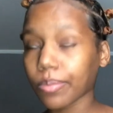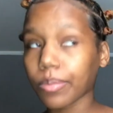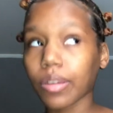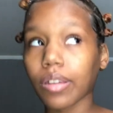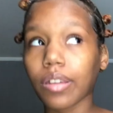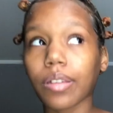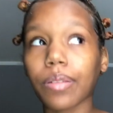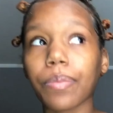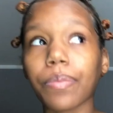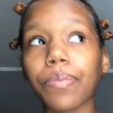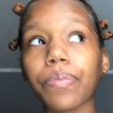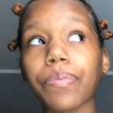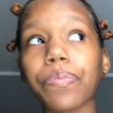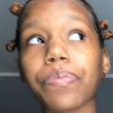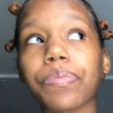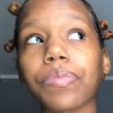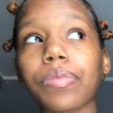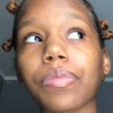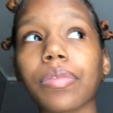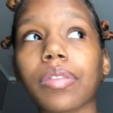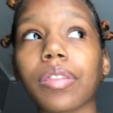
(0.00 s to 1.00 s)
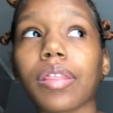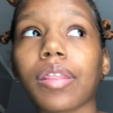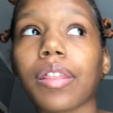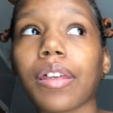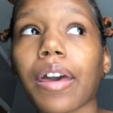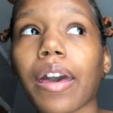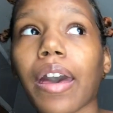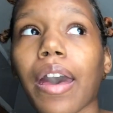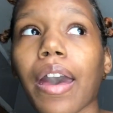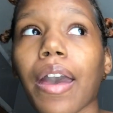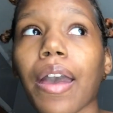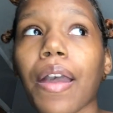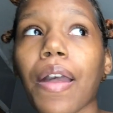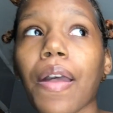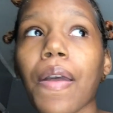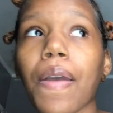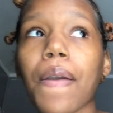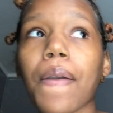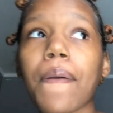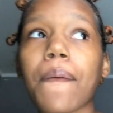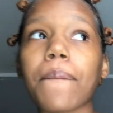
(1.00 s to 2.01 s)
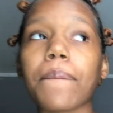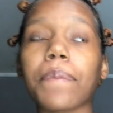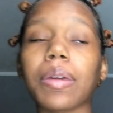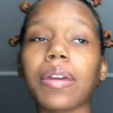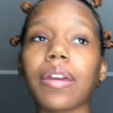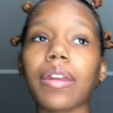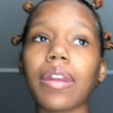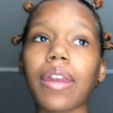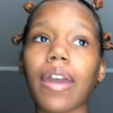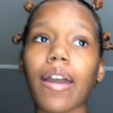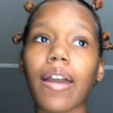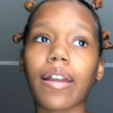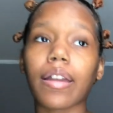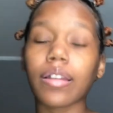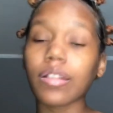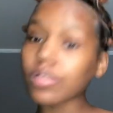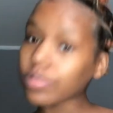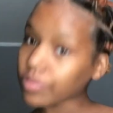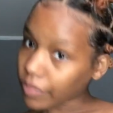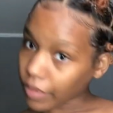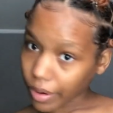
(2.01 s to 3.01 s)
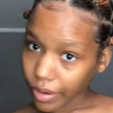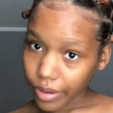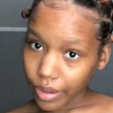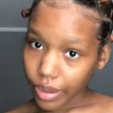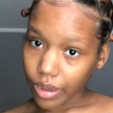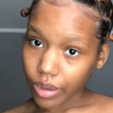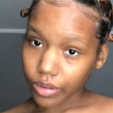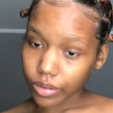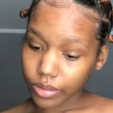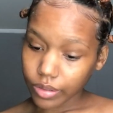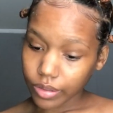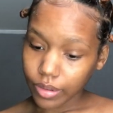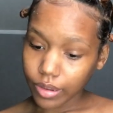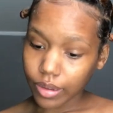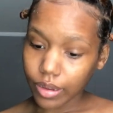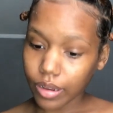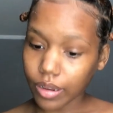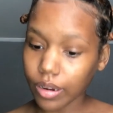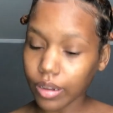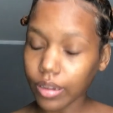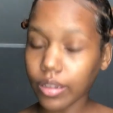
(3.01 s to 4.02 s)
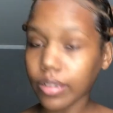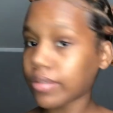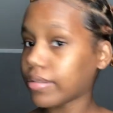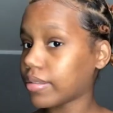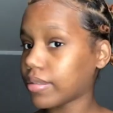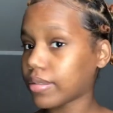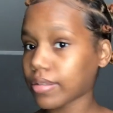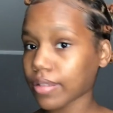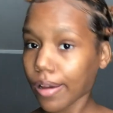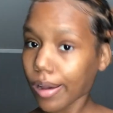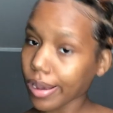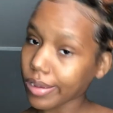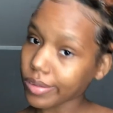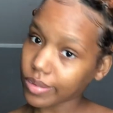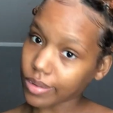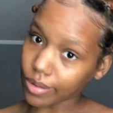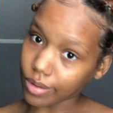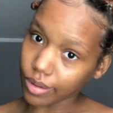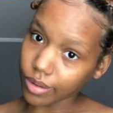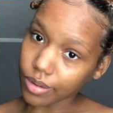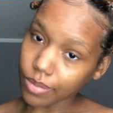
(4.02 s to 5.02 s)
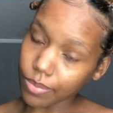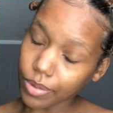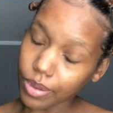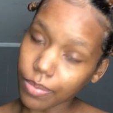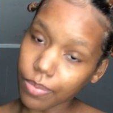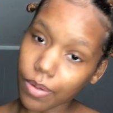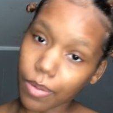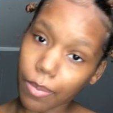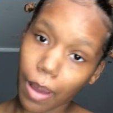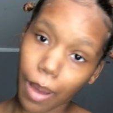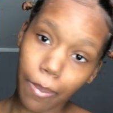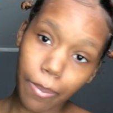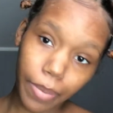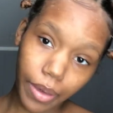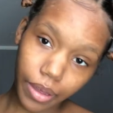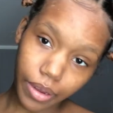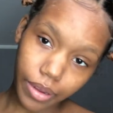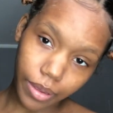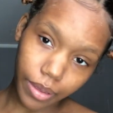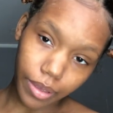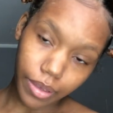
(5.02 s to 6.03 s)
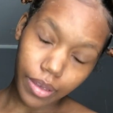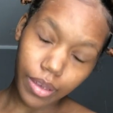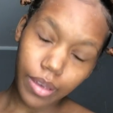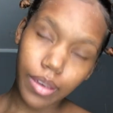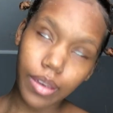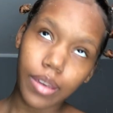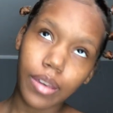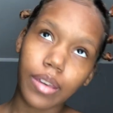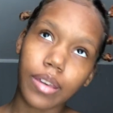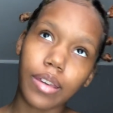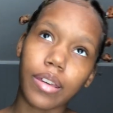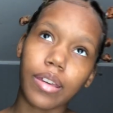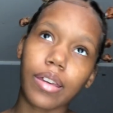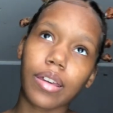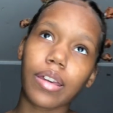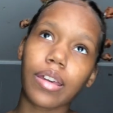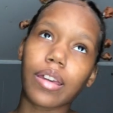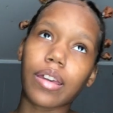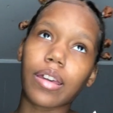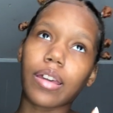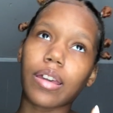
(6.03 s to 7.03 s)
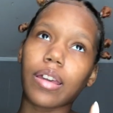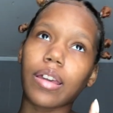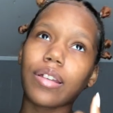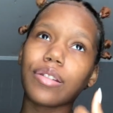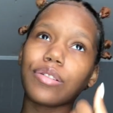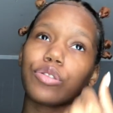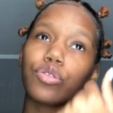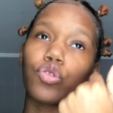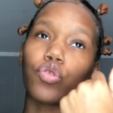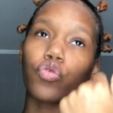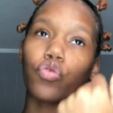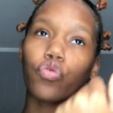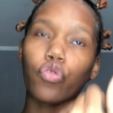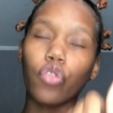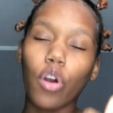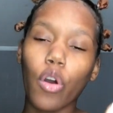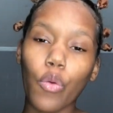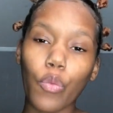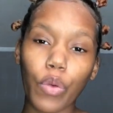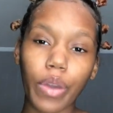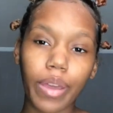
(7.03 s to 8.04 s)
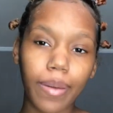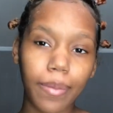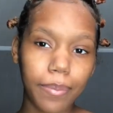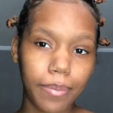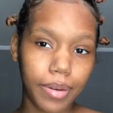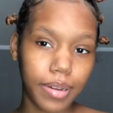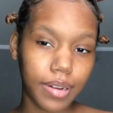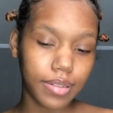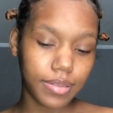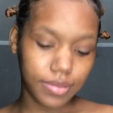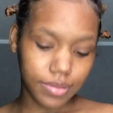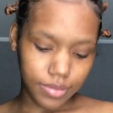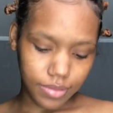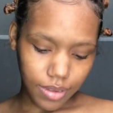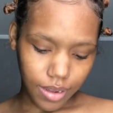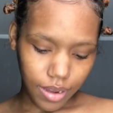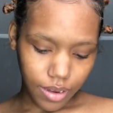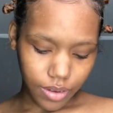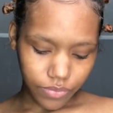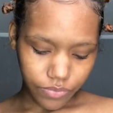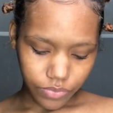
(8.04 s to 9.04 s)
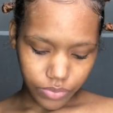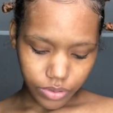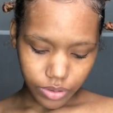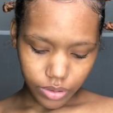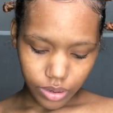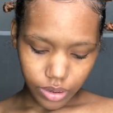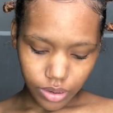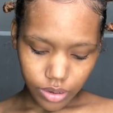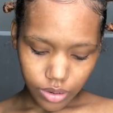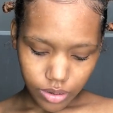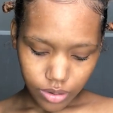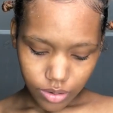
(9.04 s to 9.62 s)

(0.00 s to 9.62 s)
me that being that he's very healthy and he's the size he need to be but my belly is growing but it's not really